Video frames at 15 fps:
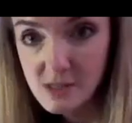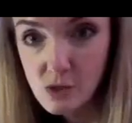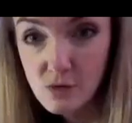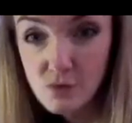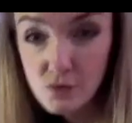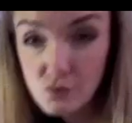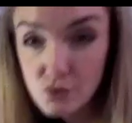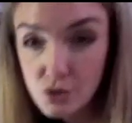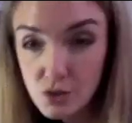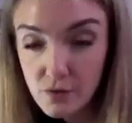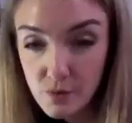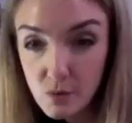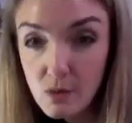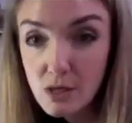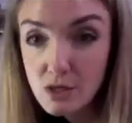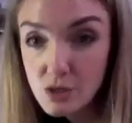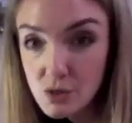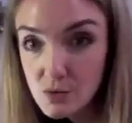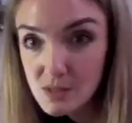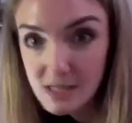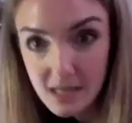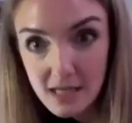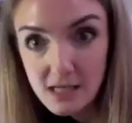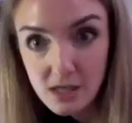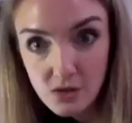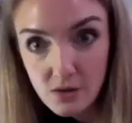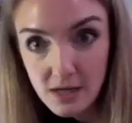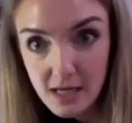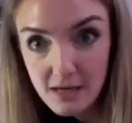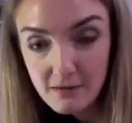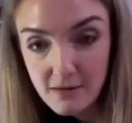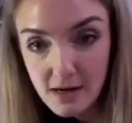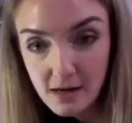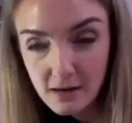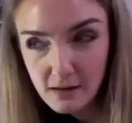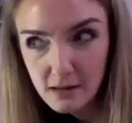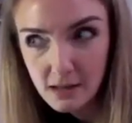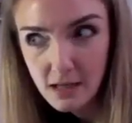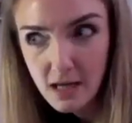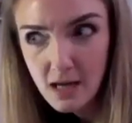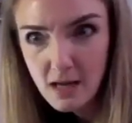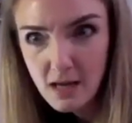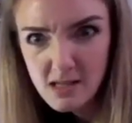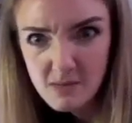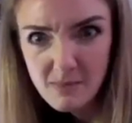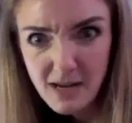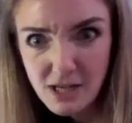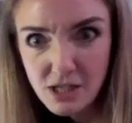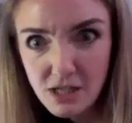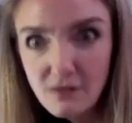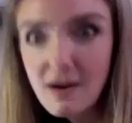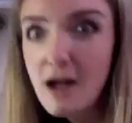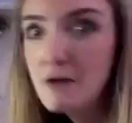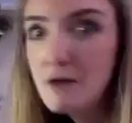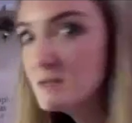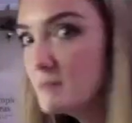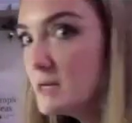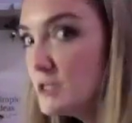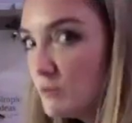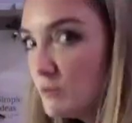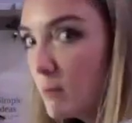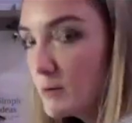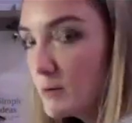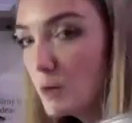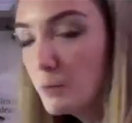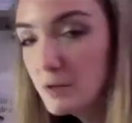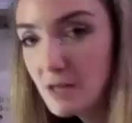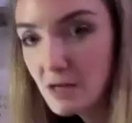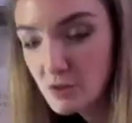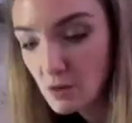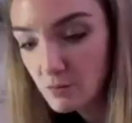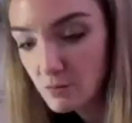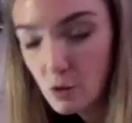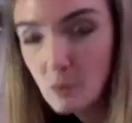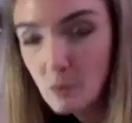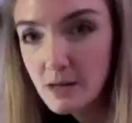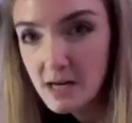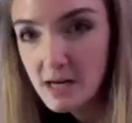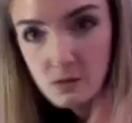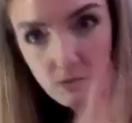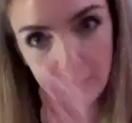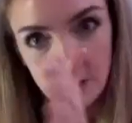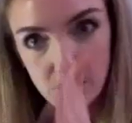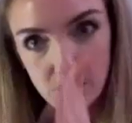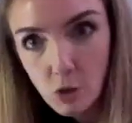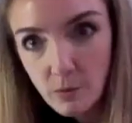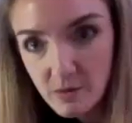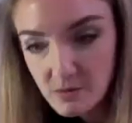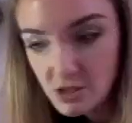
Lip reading: So if you are using it and you're hearing some bashing around, it means you probably not put that on properly, and you want to stop the